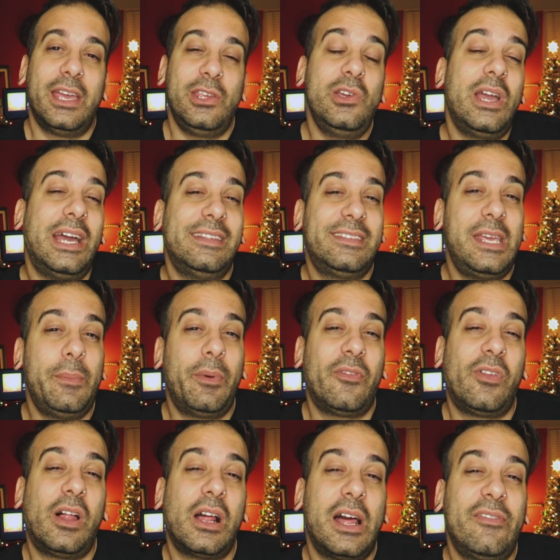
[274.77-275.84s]
You guys keep a
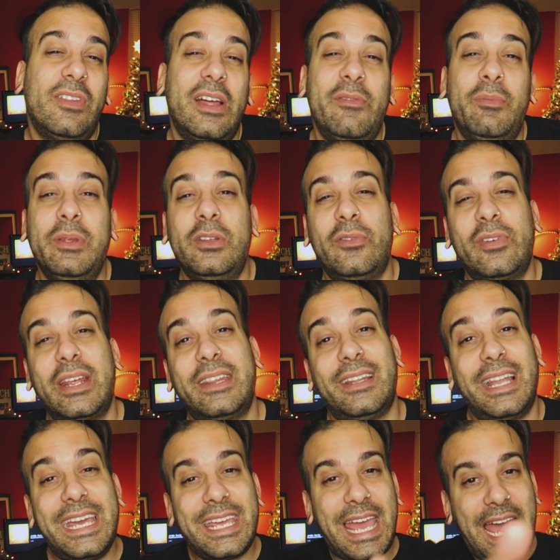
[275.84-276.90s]
vlog life for life. Please don't forget to
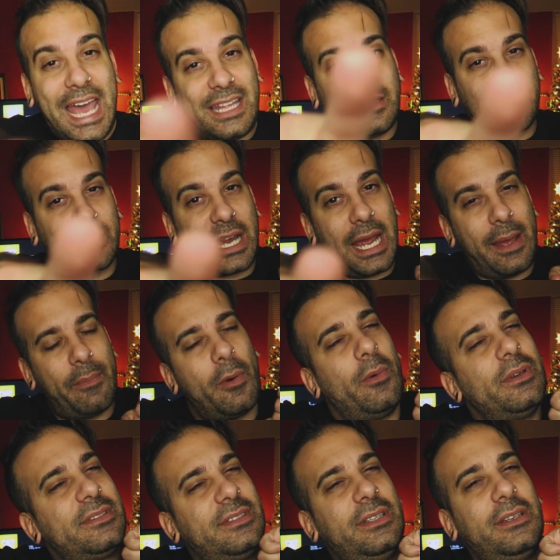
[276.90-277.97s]
like and subscribe, and
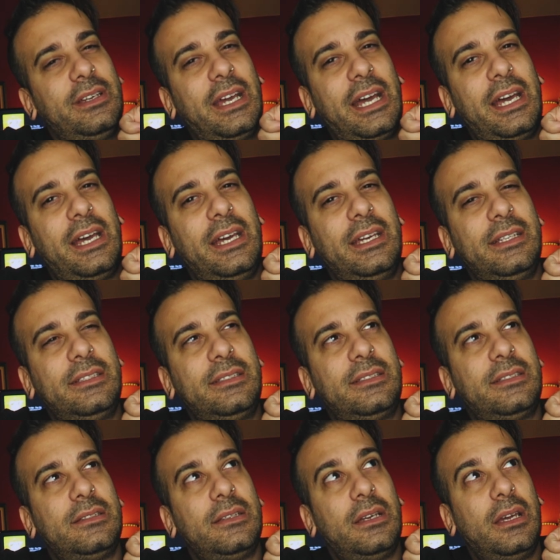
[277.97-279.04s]
we'll see you
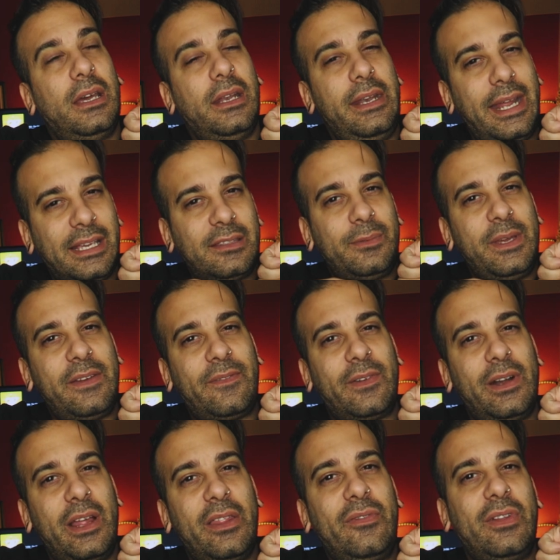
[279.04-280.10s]
guys next week for another